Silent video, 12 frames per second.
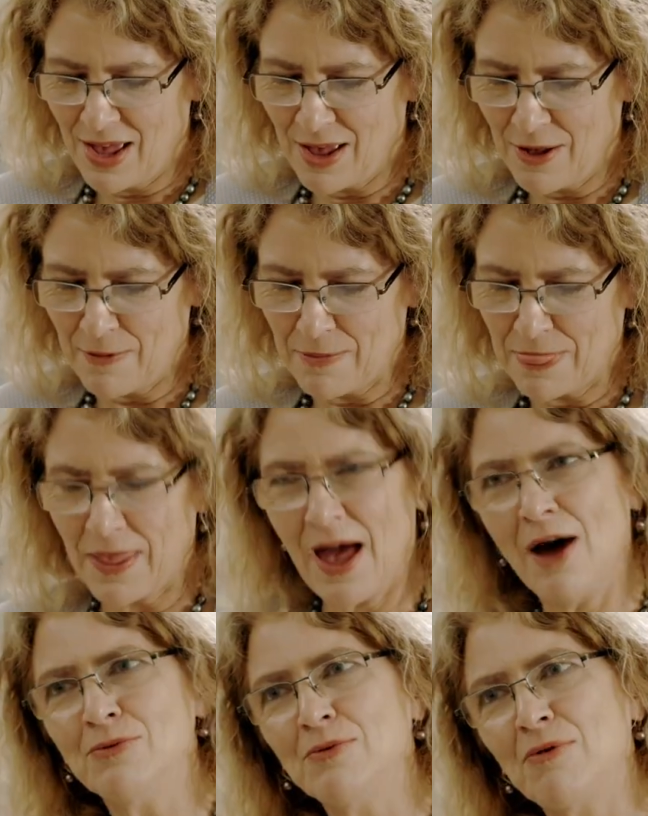um,
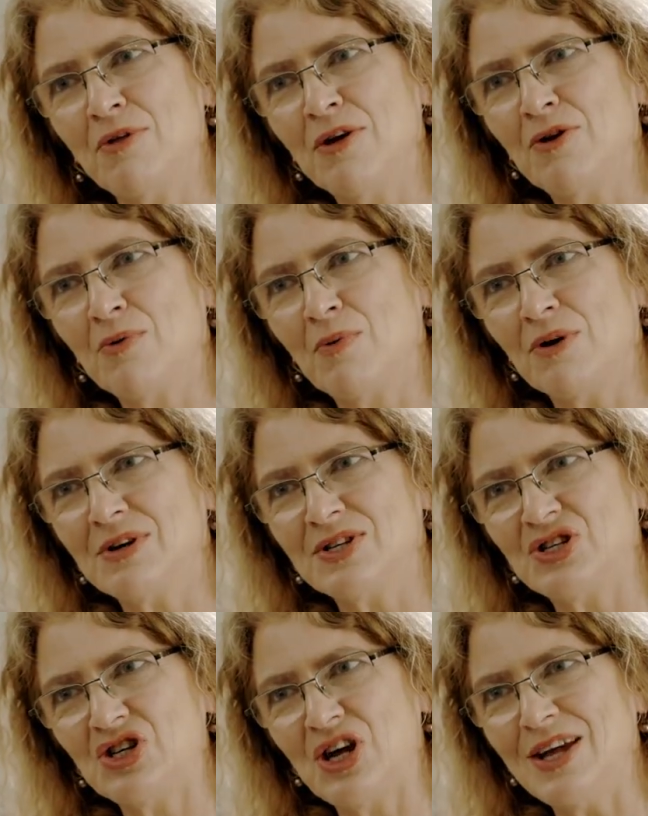how do you think your work
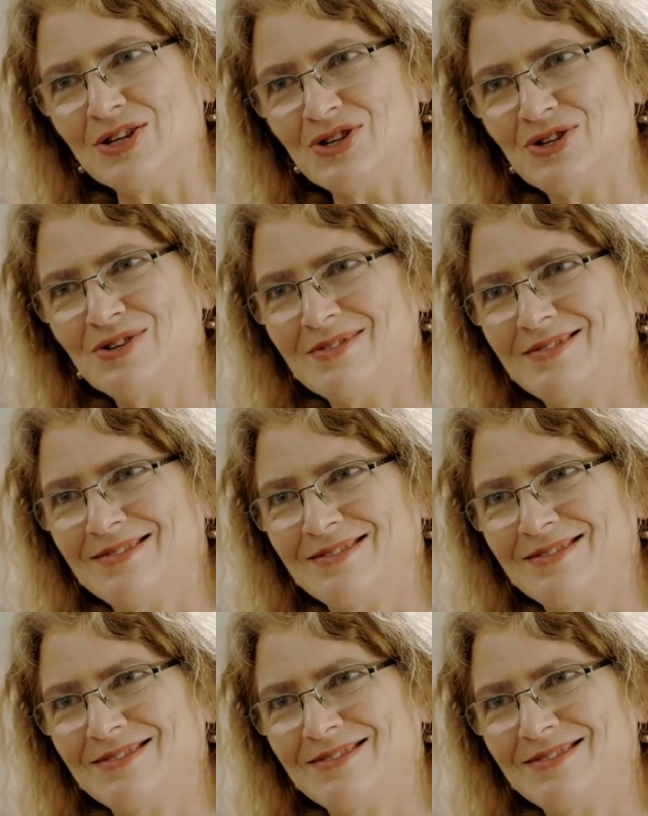has changed?